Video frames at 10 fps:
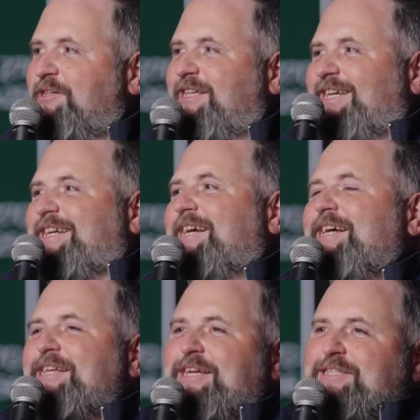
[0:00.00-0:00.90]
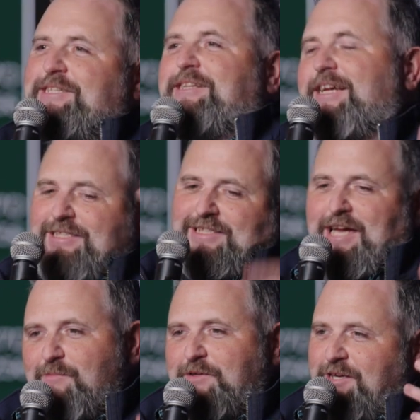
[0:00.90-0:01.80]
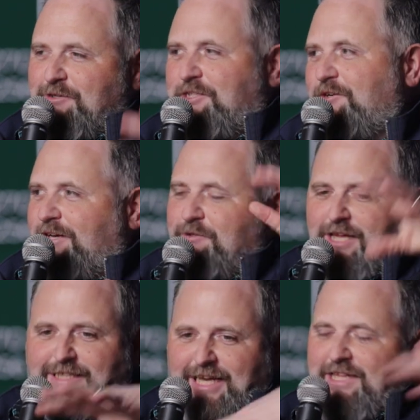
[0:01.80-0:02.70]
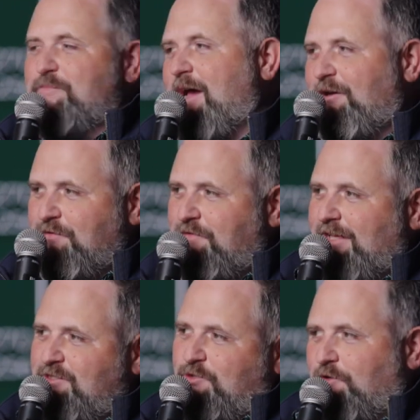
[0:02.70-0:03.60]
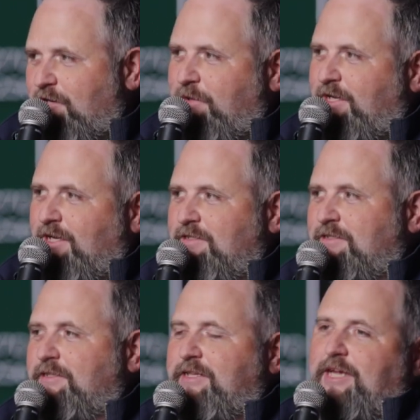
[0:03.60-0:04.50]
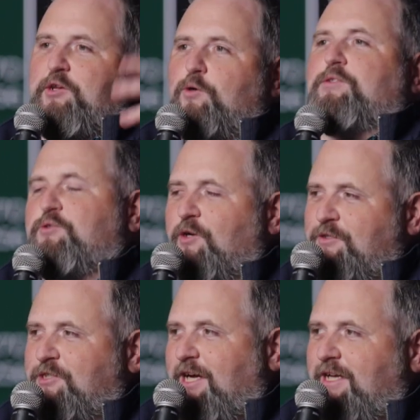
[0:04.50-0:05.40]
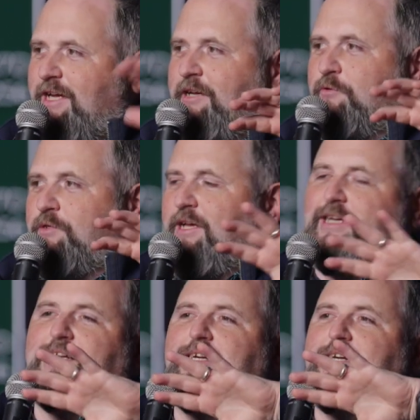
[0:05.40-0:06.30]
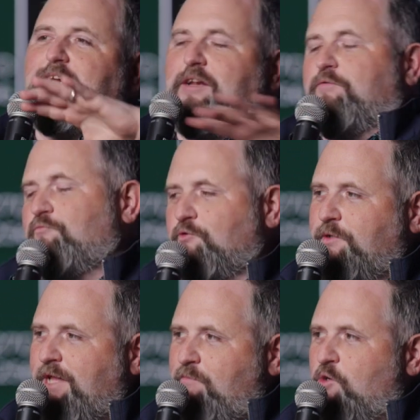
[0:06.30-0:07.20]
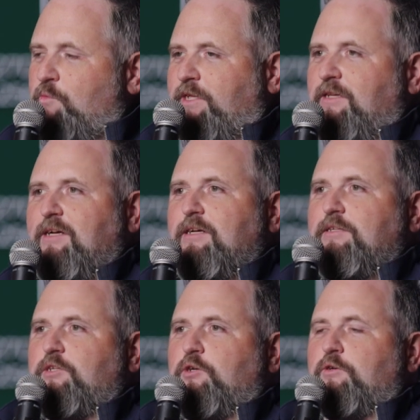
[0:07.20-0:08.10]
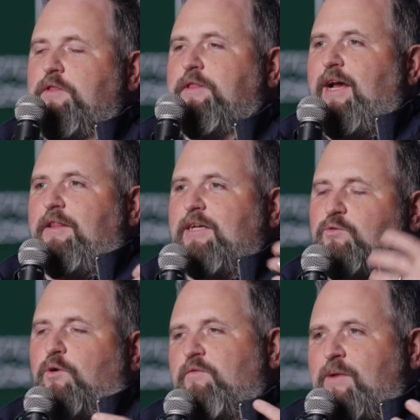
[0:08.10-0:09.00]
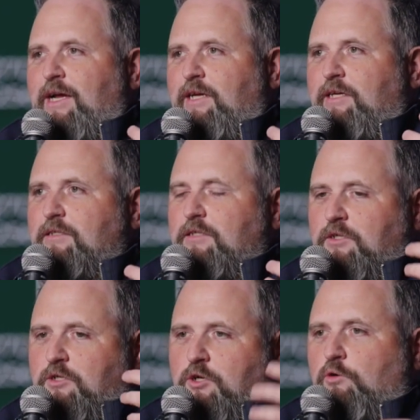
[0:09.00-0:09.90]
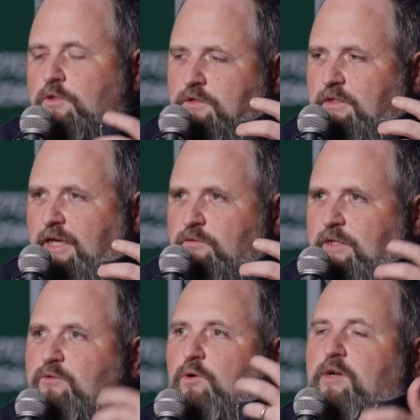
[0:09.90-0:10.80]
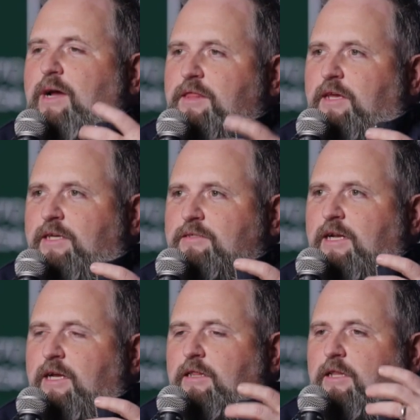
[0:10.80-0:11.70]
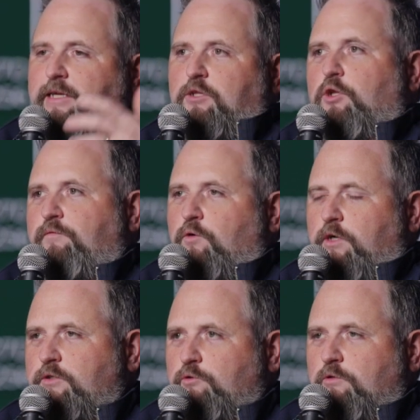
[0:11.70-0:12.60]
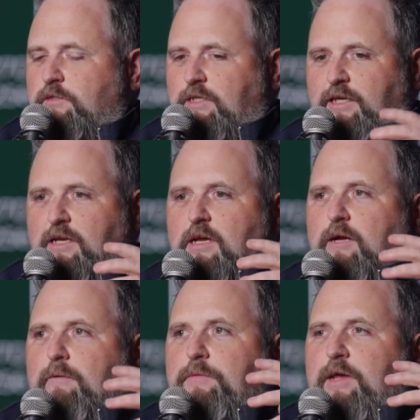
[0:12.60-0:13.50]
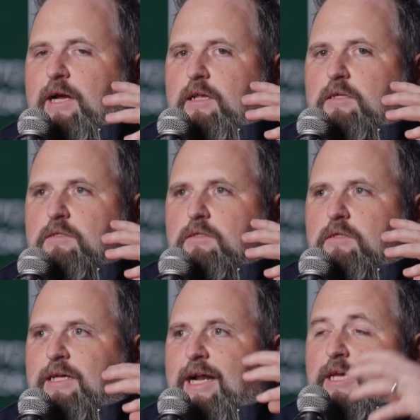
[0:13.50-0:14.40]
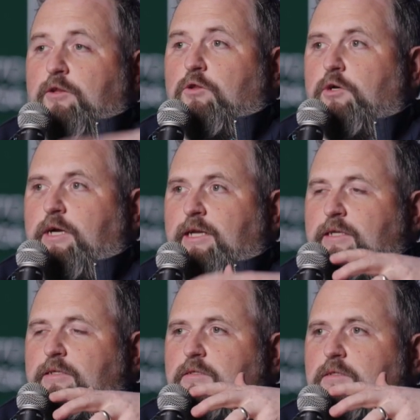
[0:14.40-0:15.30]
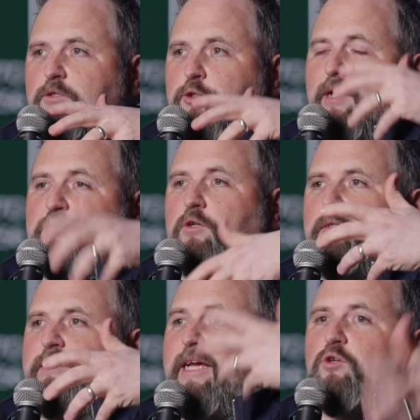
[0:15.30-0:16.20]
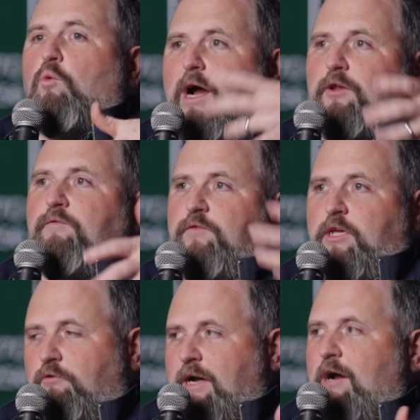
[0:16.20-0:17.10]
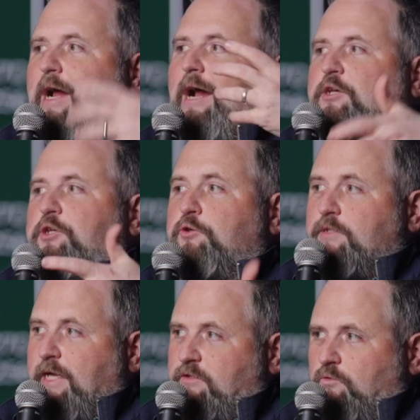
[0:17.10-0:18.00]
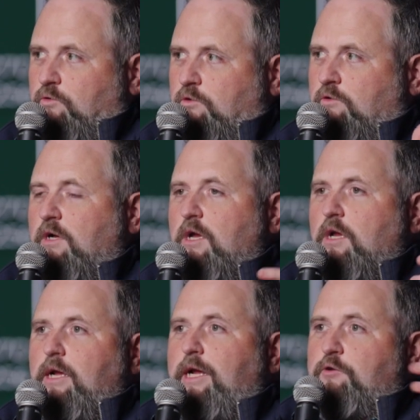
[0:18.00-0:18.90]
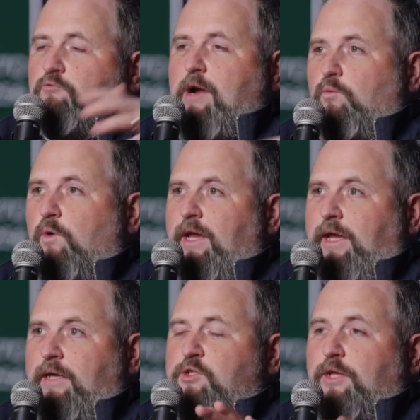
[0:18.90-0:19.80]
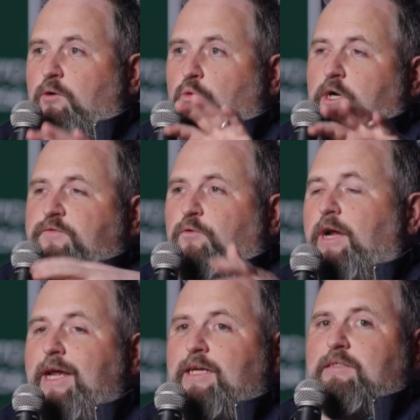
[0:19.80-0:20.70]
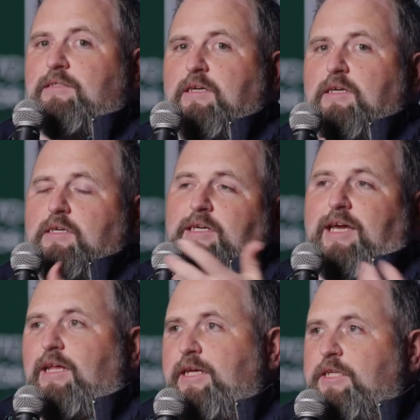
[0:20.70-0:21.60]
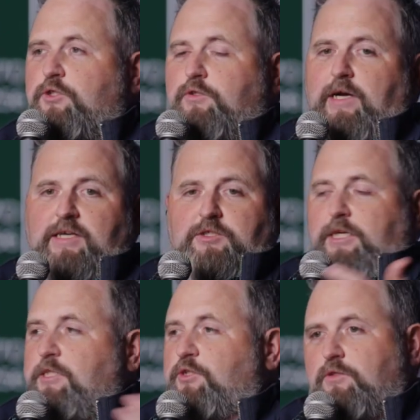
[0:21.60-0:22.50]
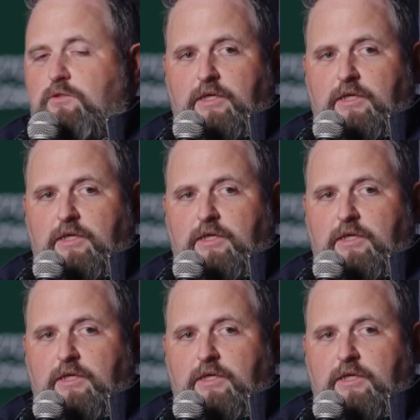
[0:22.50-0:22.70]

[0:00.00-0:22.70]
like they'd stop what they were doing. It would like take them out of that story because they knew it was a drone shot, and it would like kind of ruin that moment. So that's one of my goals. Like, that's one of my things that I like to look for in tools, like that I can learn. And it takes a while to figure out how to use that tool in the right way so that it works for, and again, like each director, each